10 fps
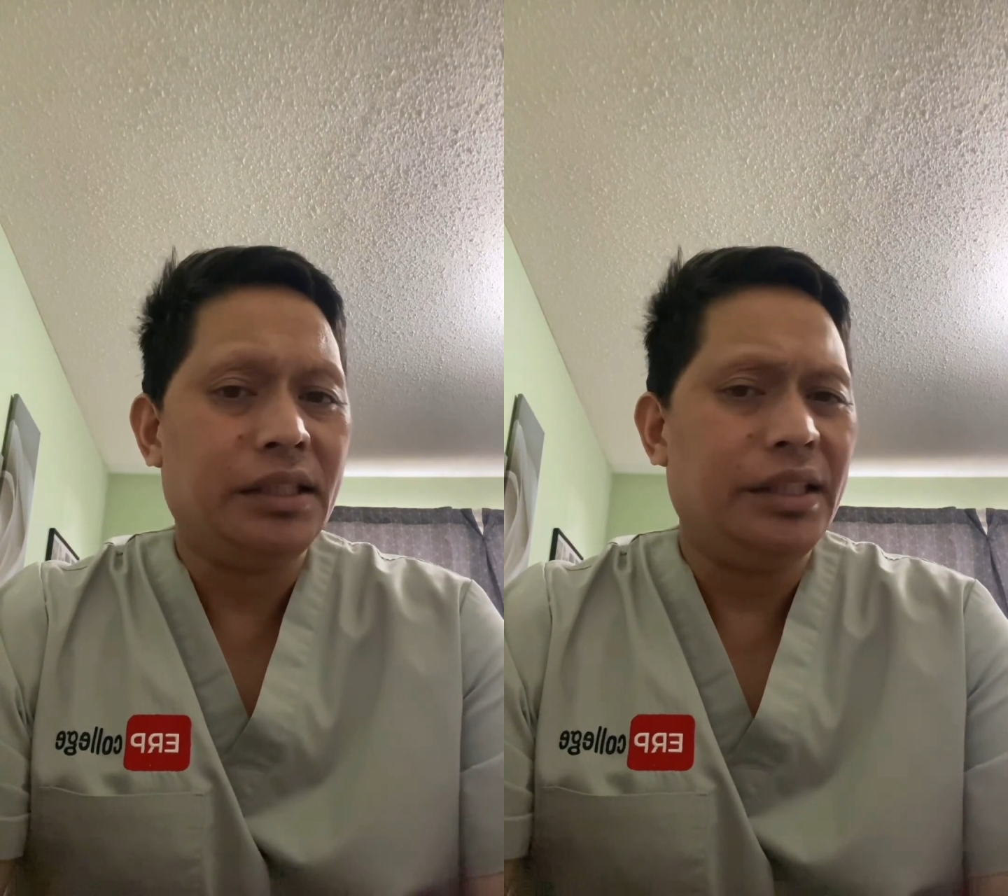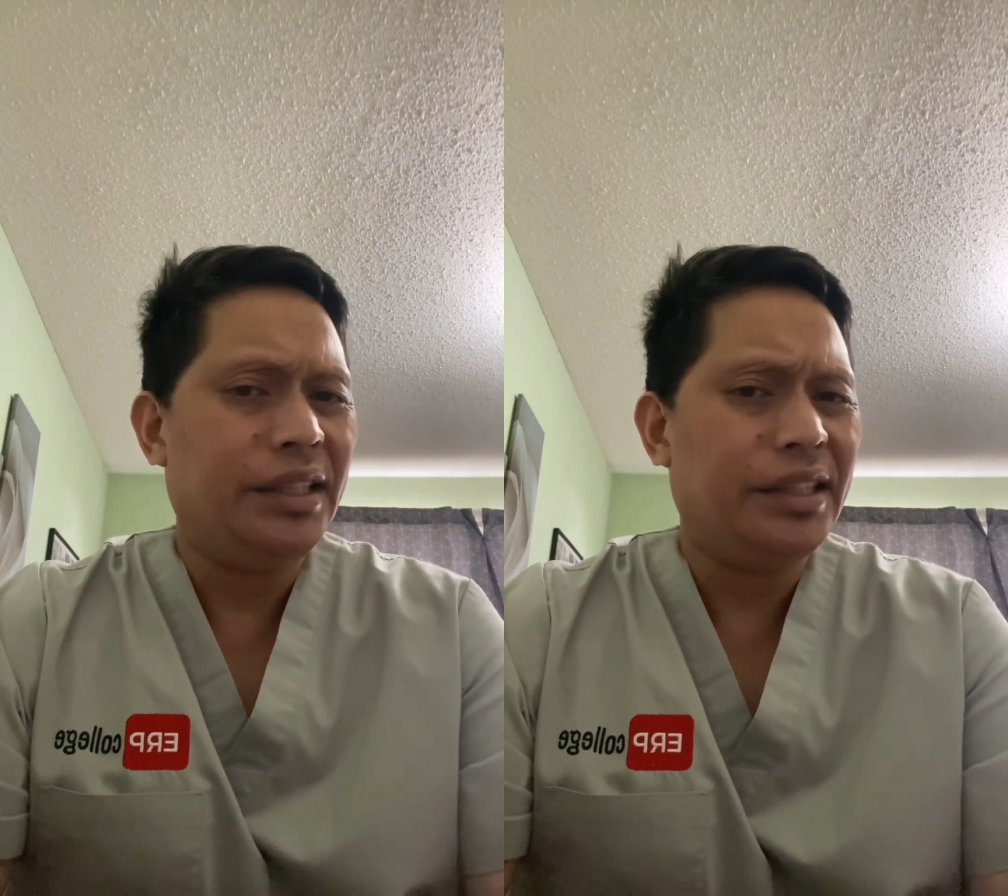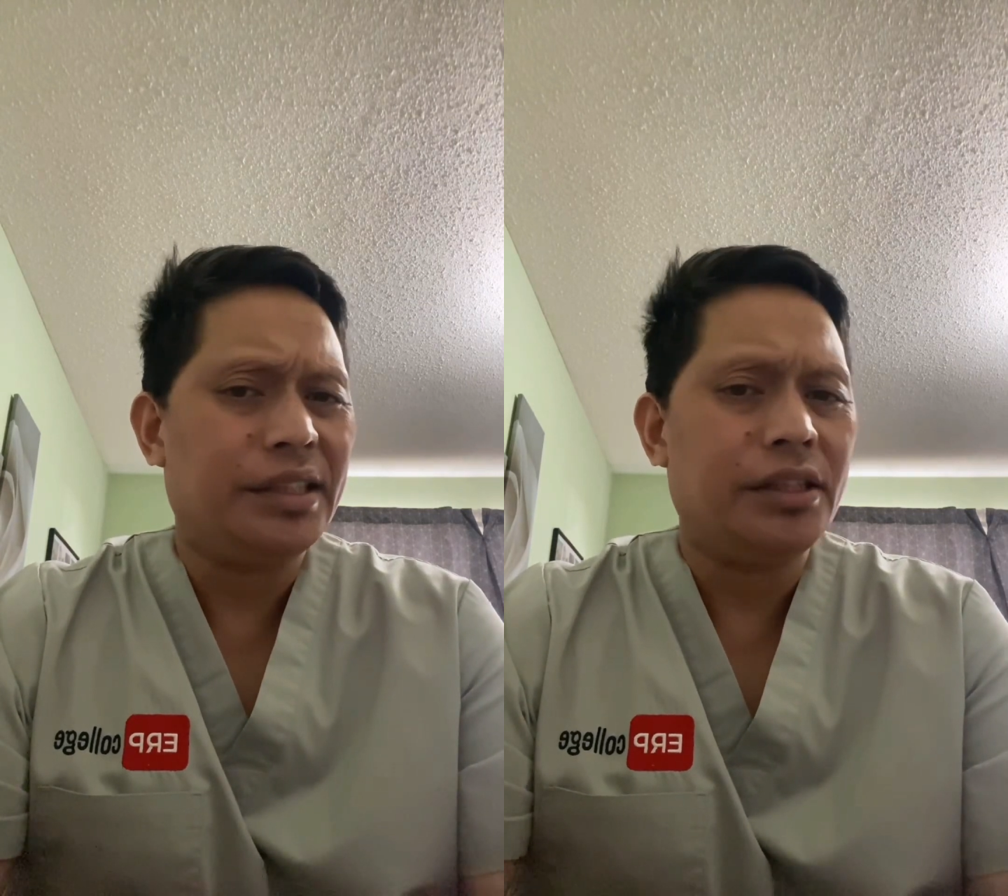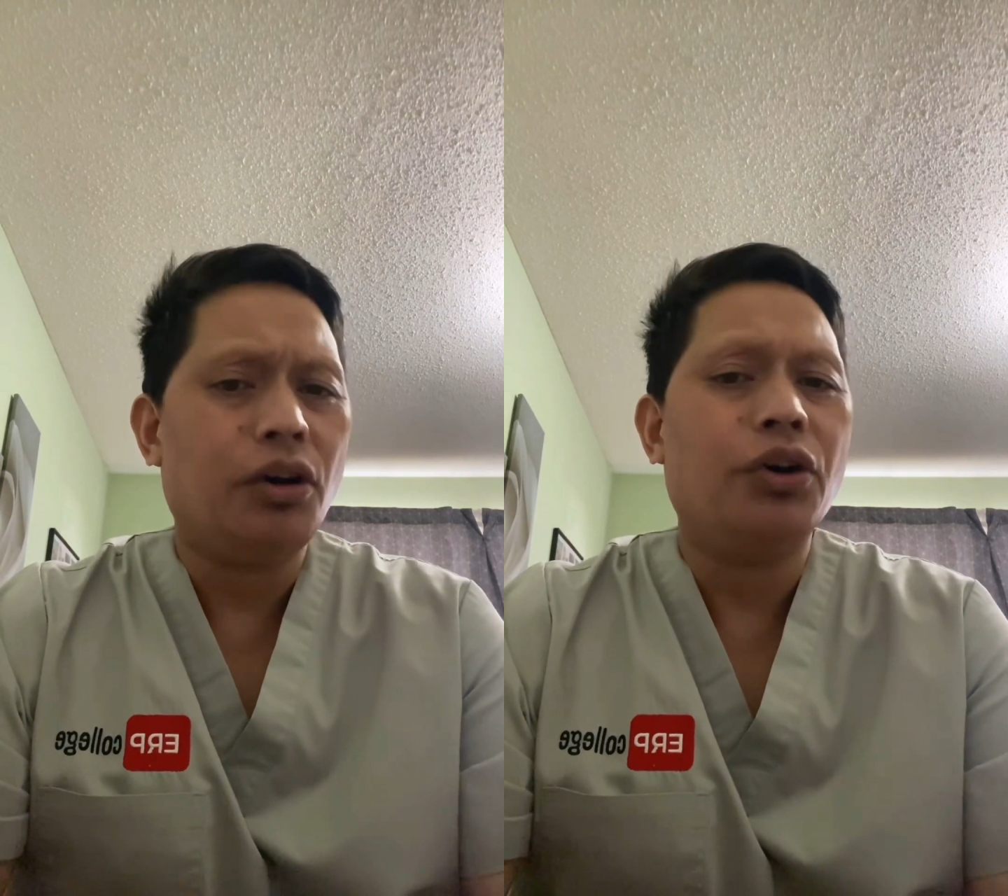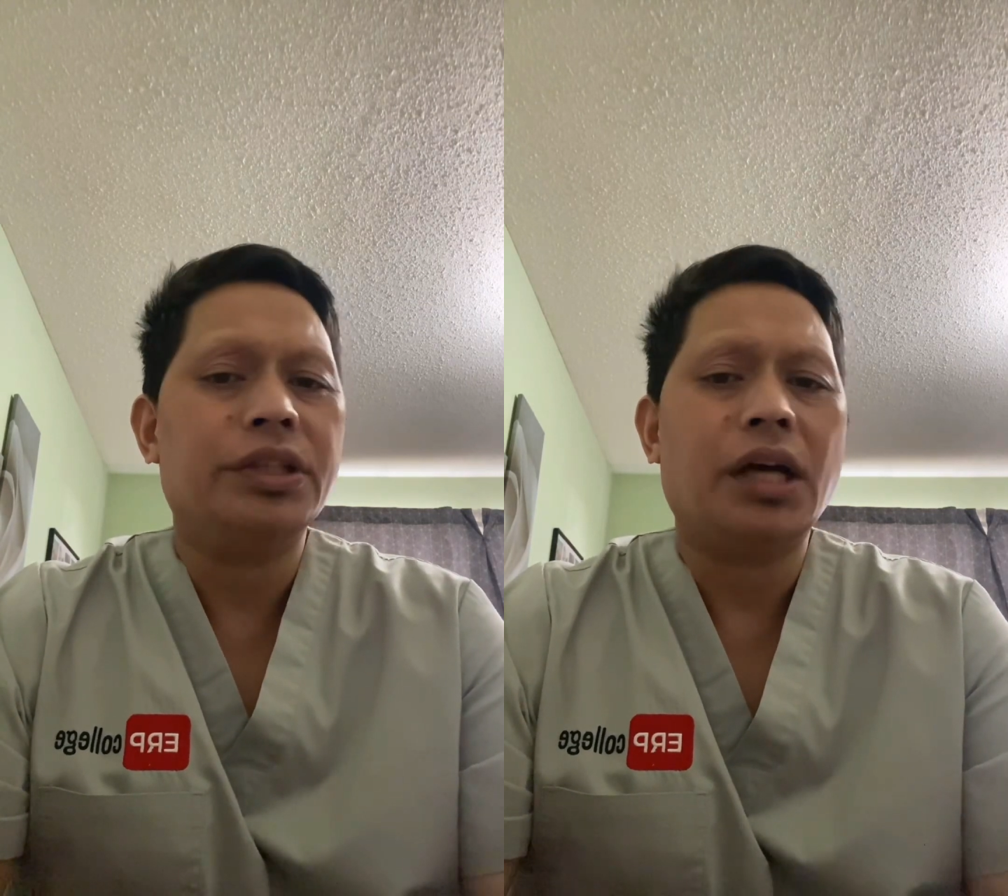either
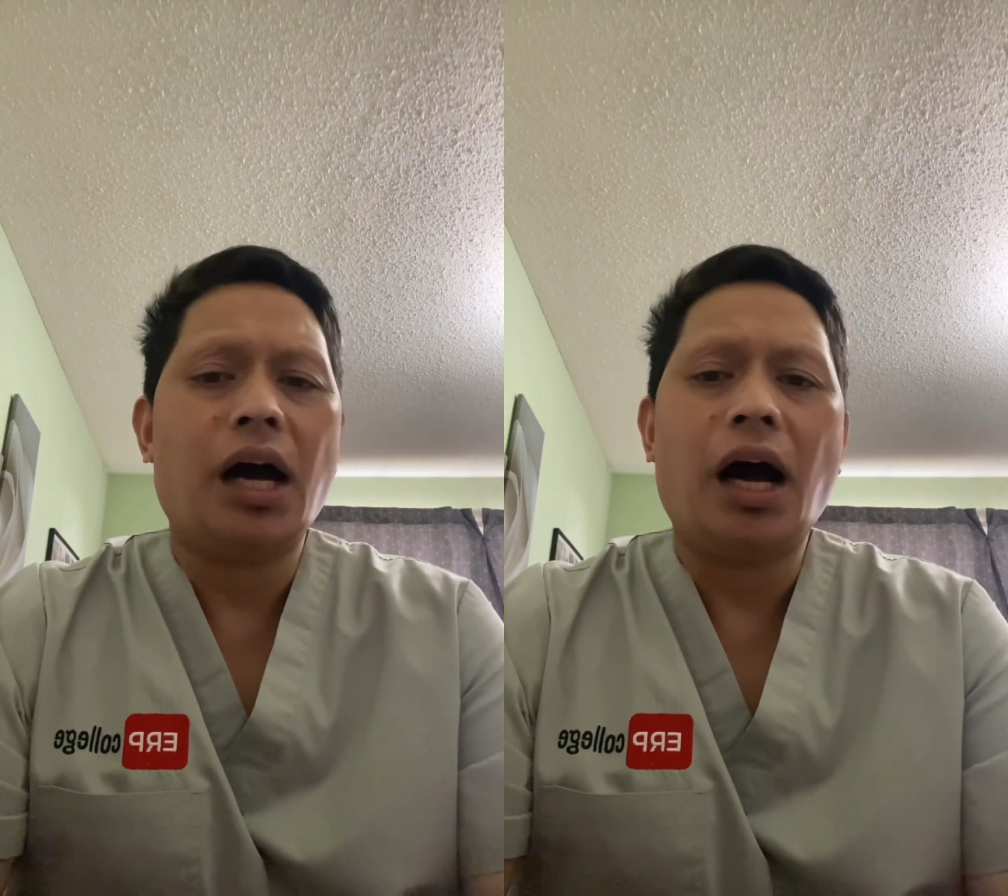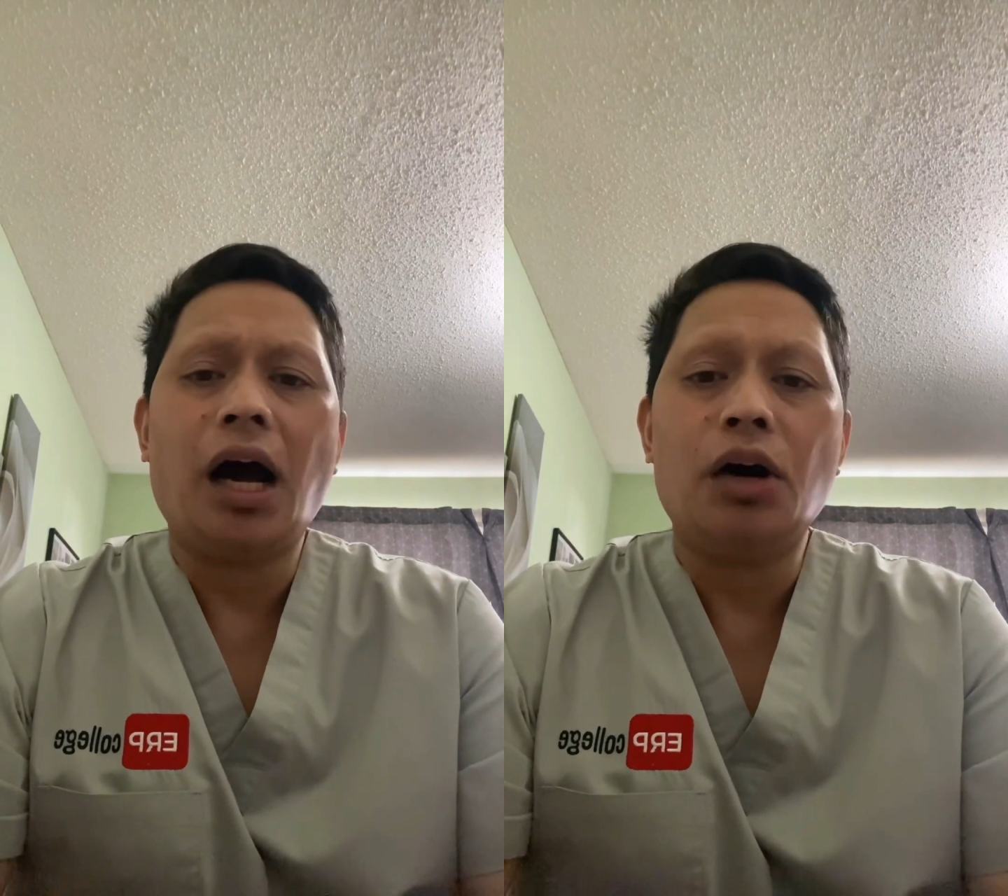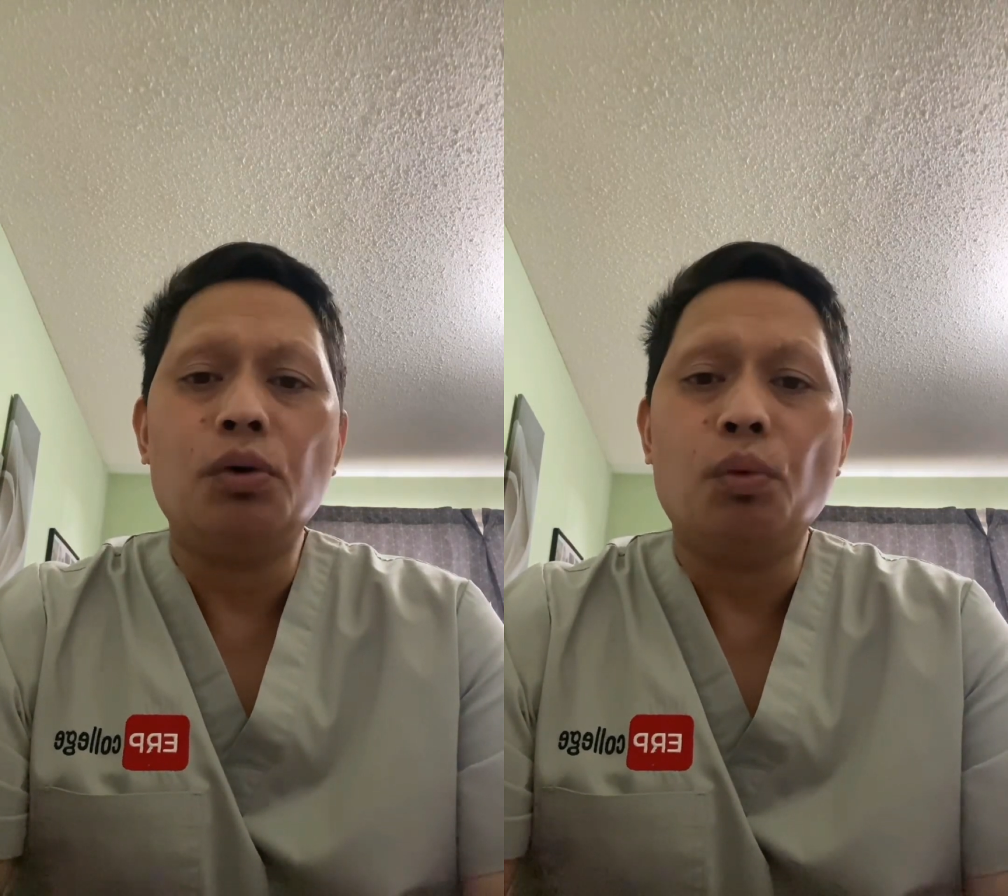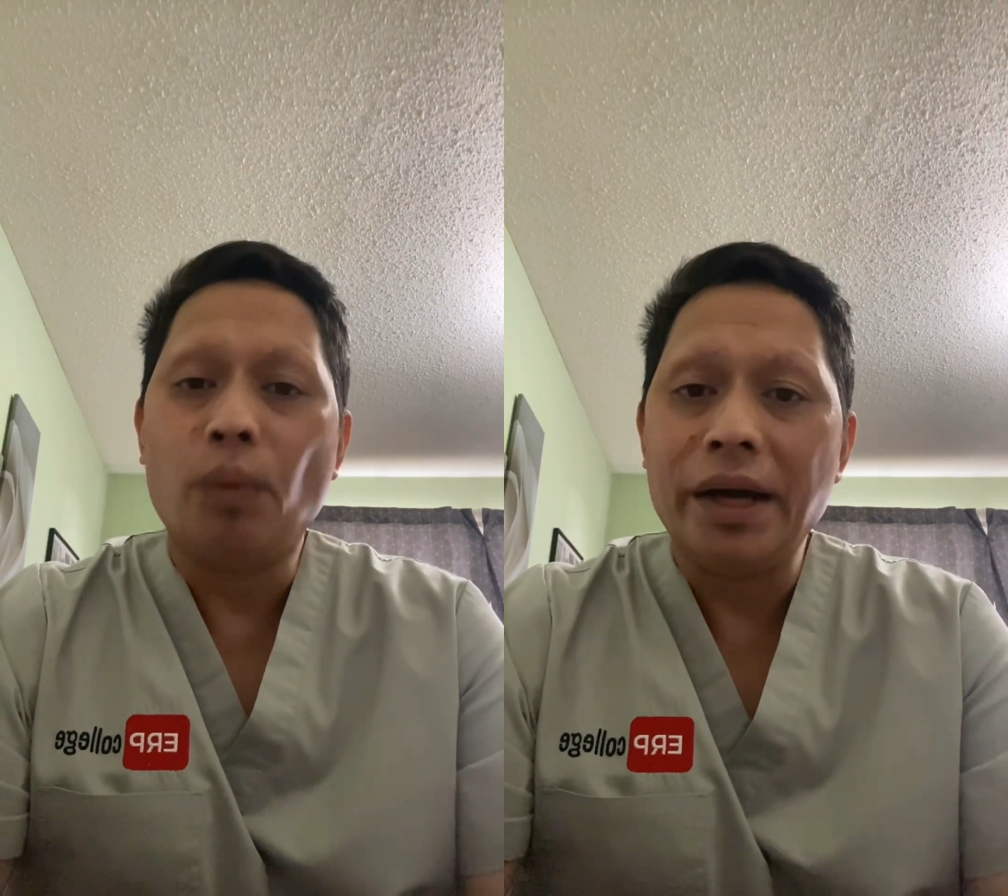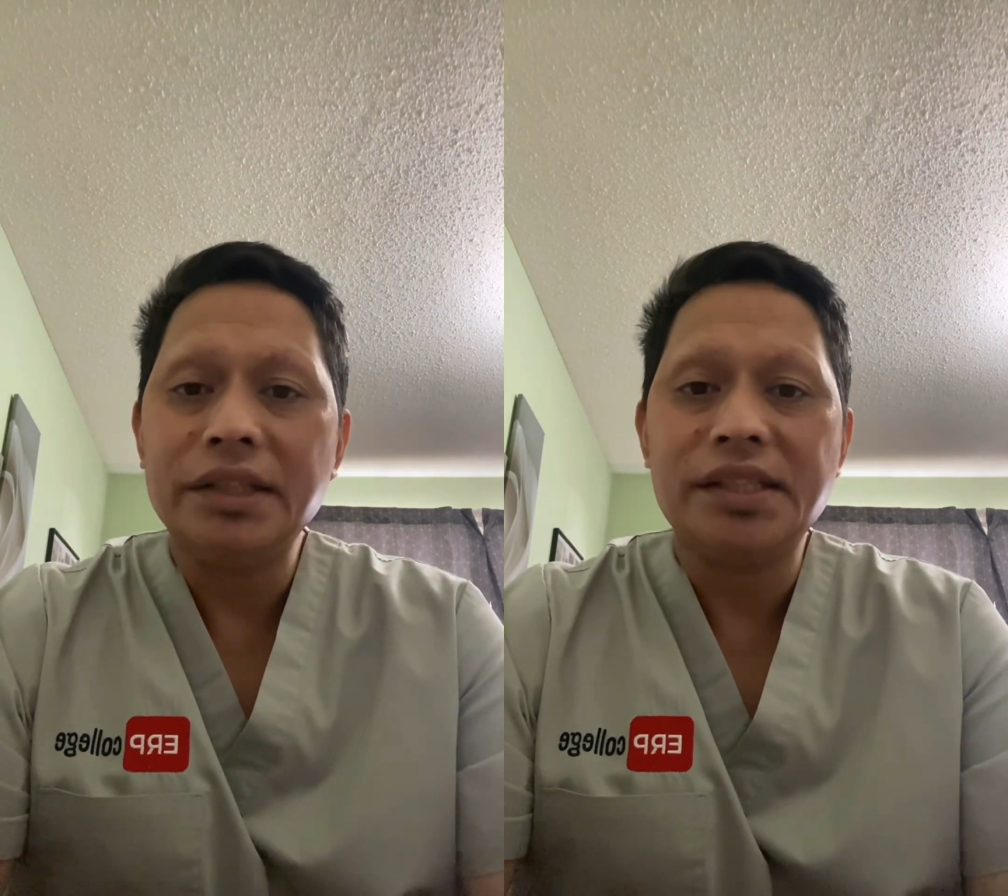on
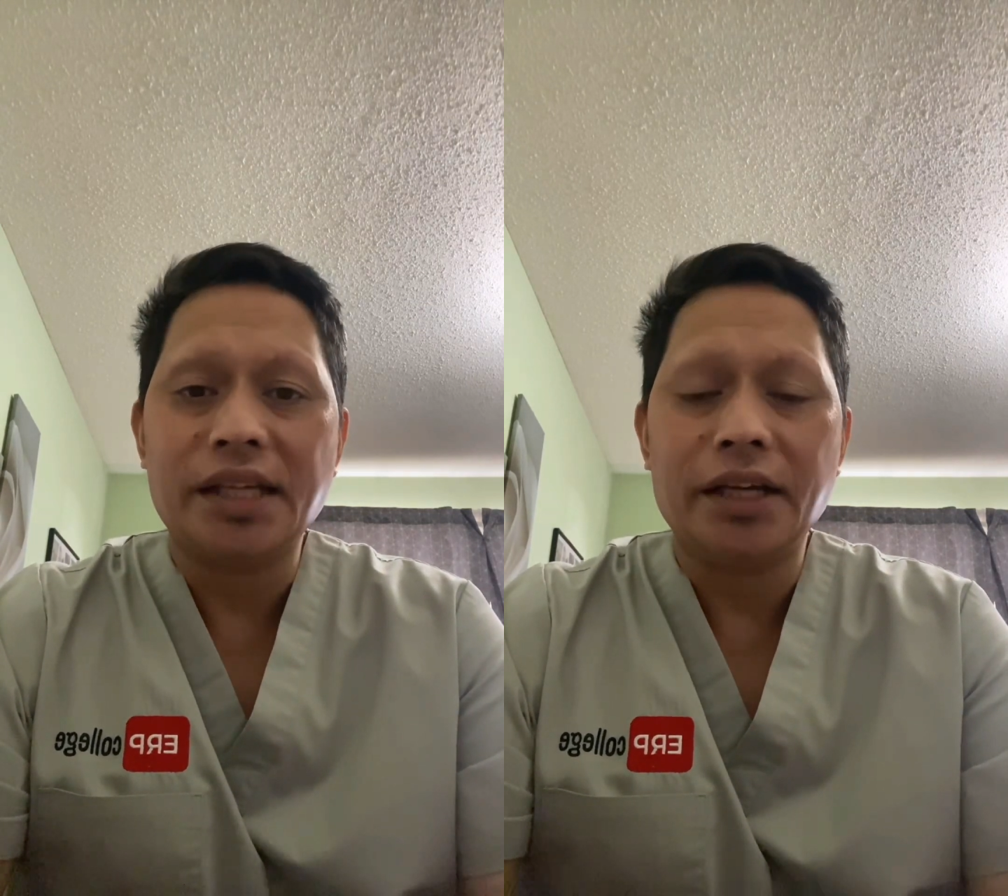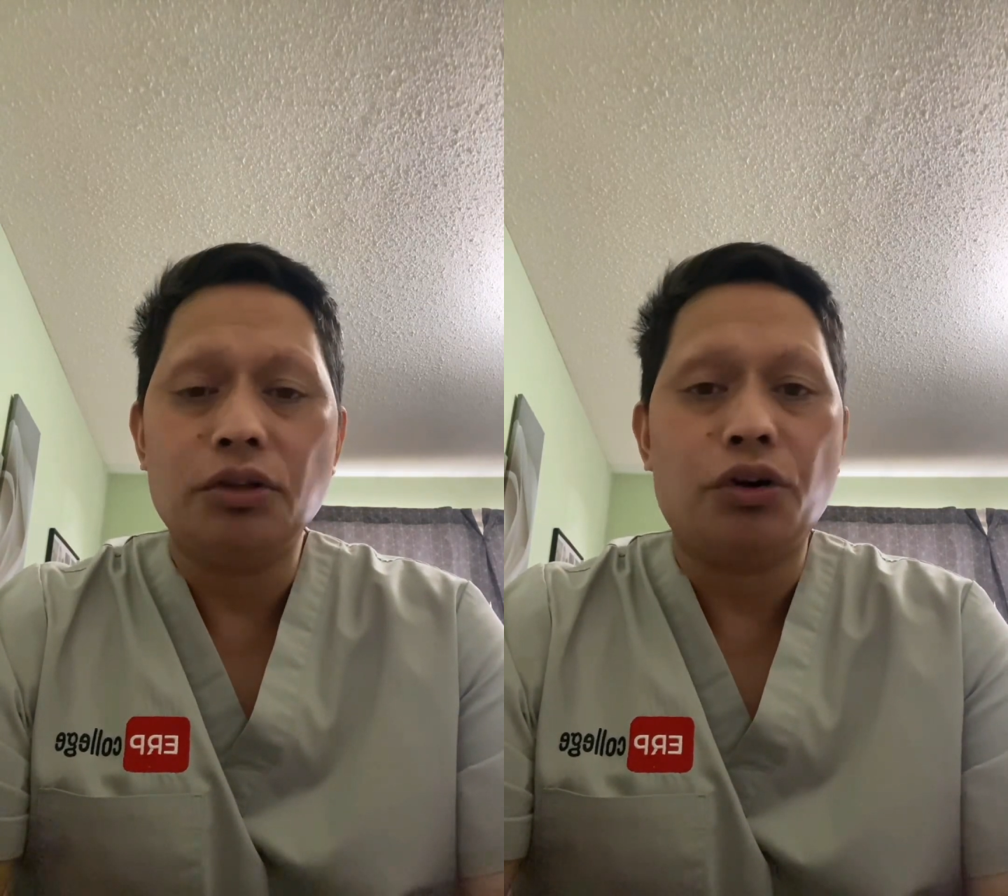one side